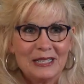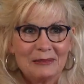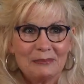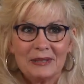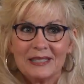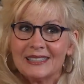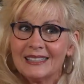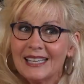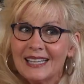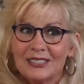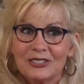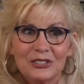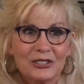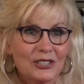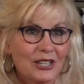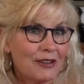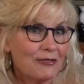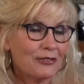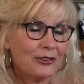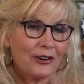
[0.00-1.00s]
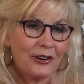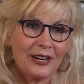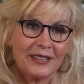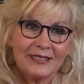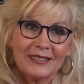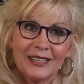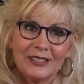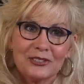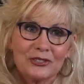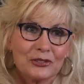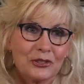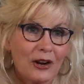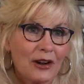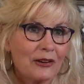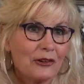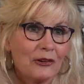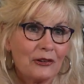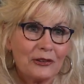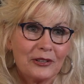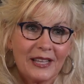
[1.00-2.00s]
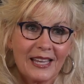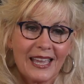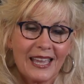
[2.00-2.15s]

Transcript: but they suffer and they struggle.